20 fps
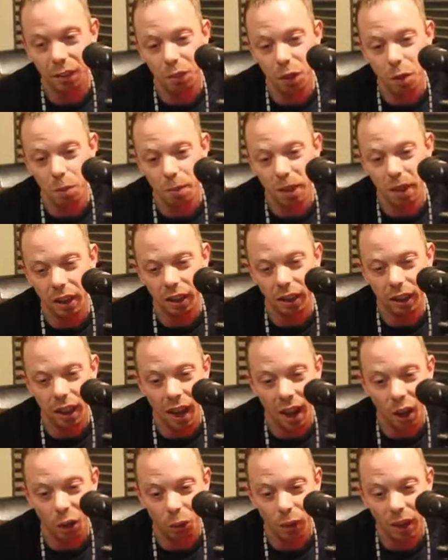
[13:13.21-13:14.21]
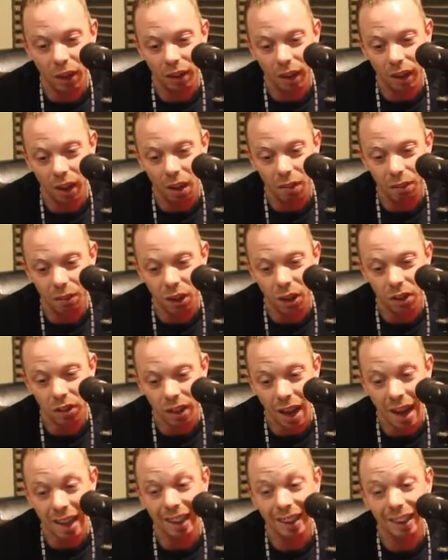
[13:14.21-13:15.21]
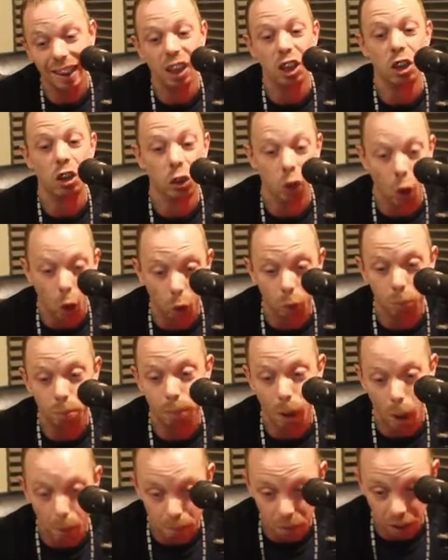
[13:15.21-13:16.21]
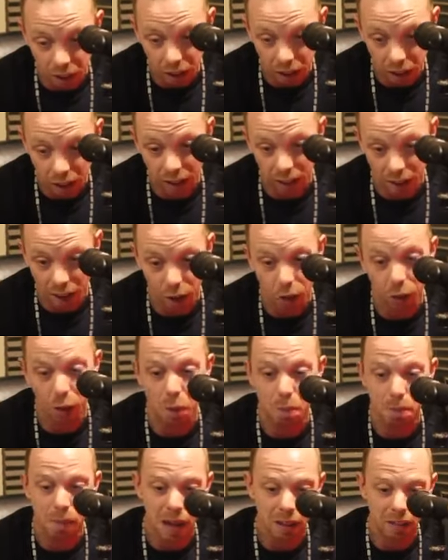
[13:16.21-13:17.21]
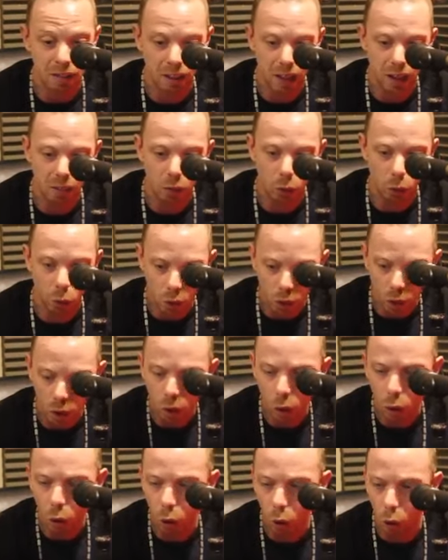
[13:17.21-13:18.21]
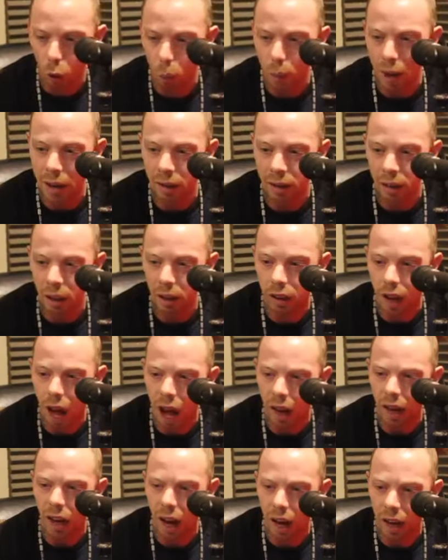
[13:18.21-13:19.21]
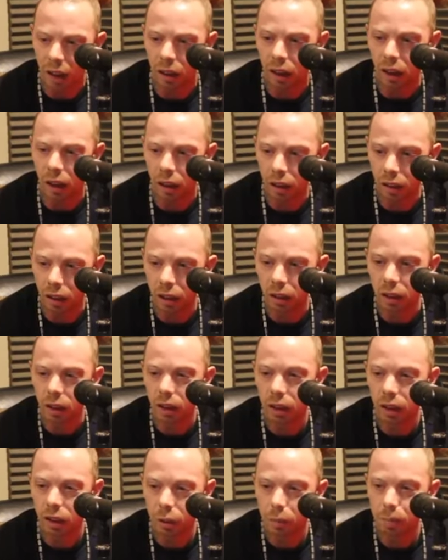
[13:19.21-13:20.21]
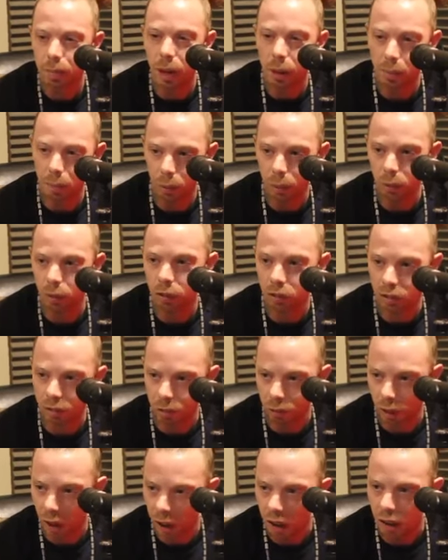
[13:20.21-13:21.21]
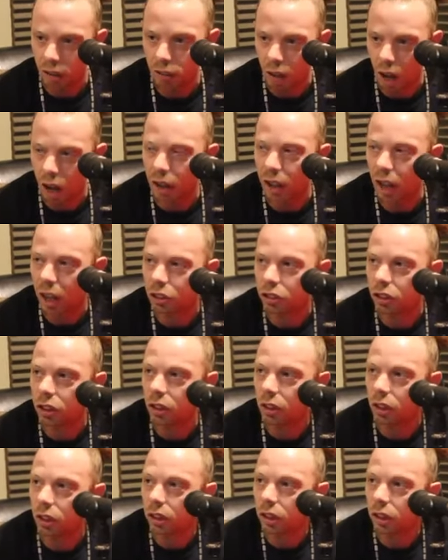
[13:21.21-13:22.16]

If you mean like when did I first kind of get known publicly, like on a mass level, or when did I kind of people really start catching